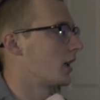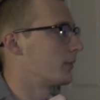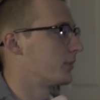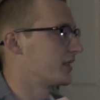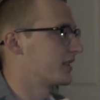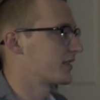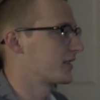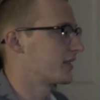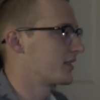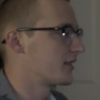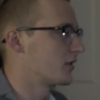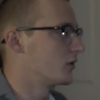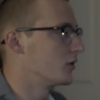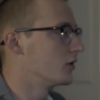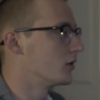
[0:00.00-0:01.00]
Brings us
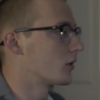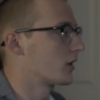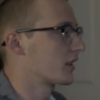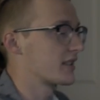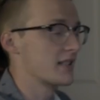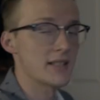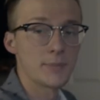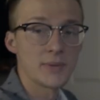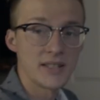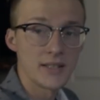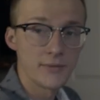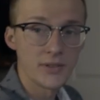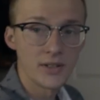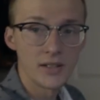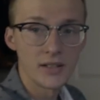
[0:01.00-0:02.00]
into New York
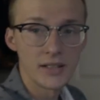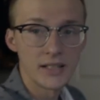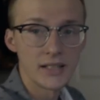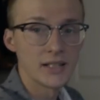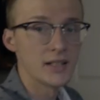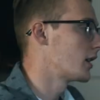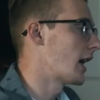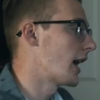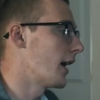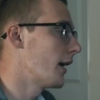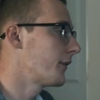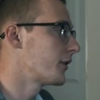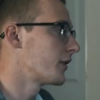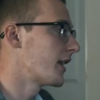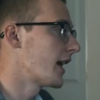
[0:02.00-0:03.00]
specifically.
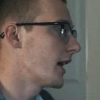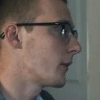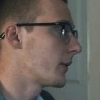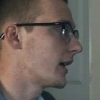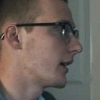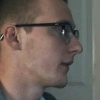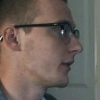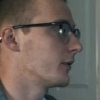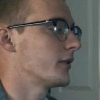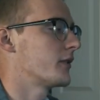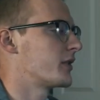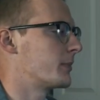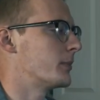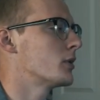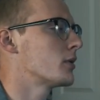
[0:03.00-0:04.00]
After that, we have
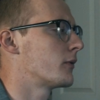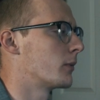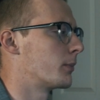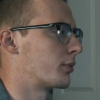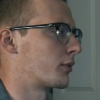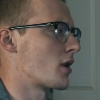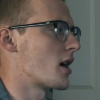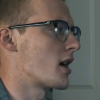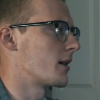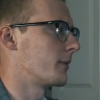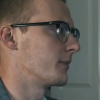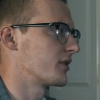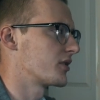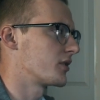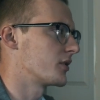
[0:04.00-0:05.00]
these beautiful
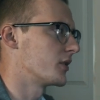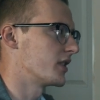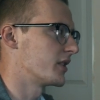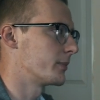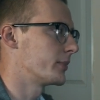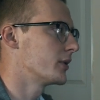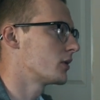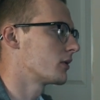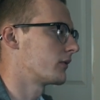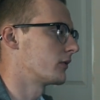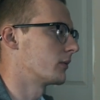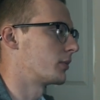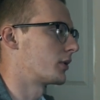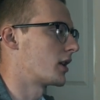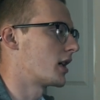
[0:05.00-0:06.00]
Brahms too. These
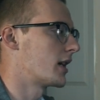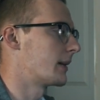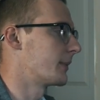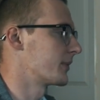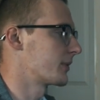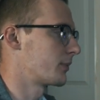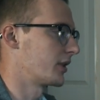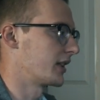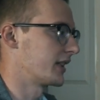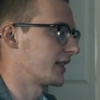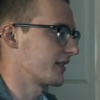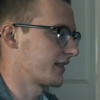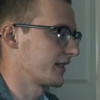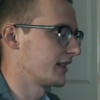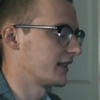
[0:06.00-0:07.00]
beautiful Brahms bringing
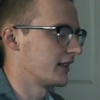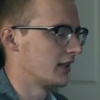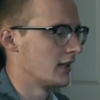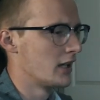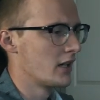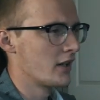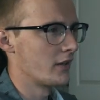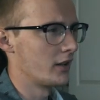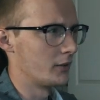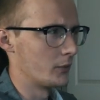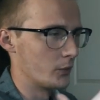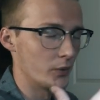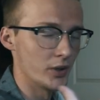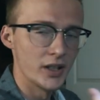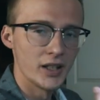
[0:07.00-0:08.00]
us in. They
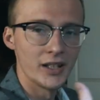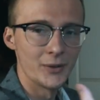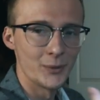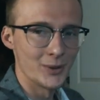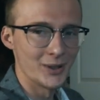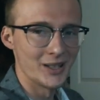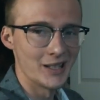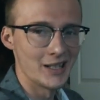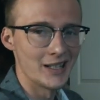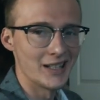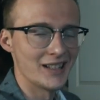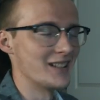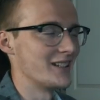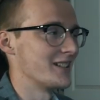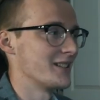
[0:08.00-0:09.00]
really, really
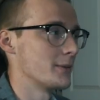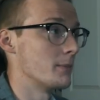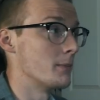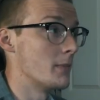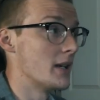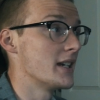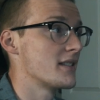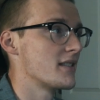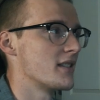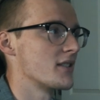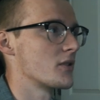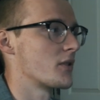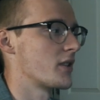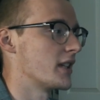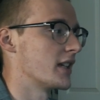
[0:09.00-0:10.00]
hit, and it makes this
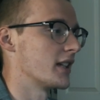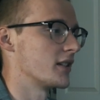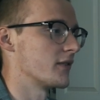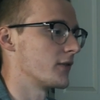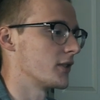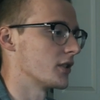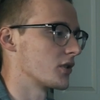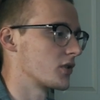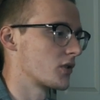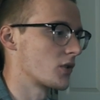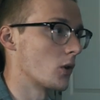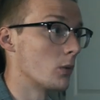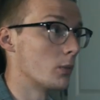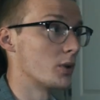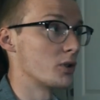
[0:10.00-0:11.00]
thing feel
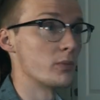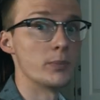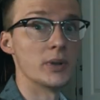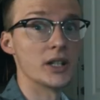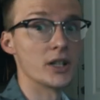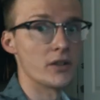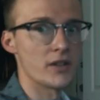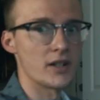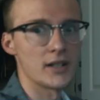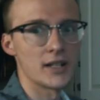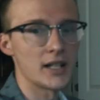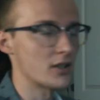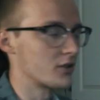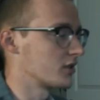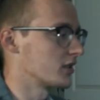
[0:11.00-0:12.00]
so much bigger than it
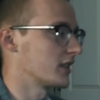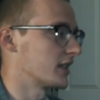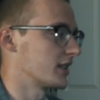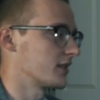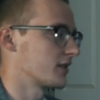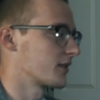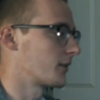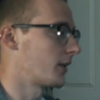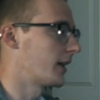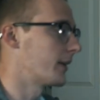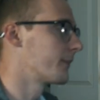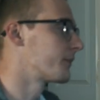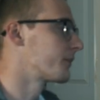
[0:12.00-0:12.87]
actually is, right?